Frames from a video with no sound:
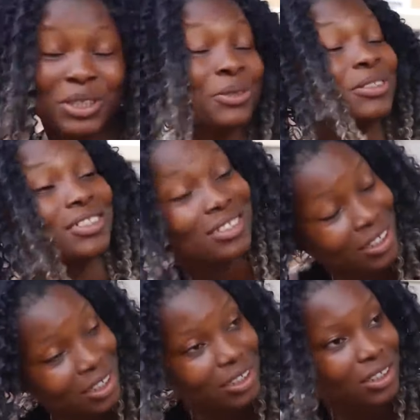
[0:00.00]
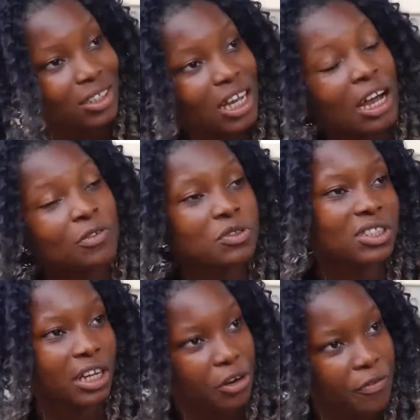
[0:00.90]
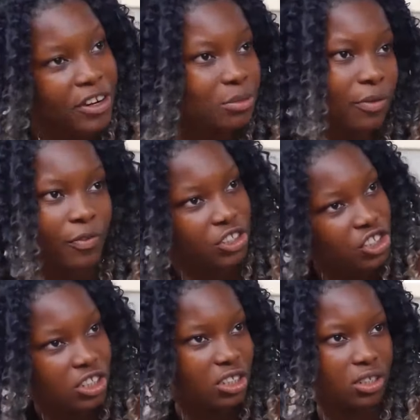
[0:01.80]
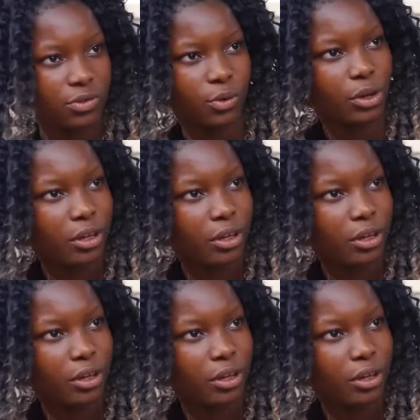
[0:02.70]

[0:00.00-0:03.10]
Because he said I have to sacrifice my virginity for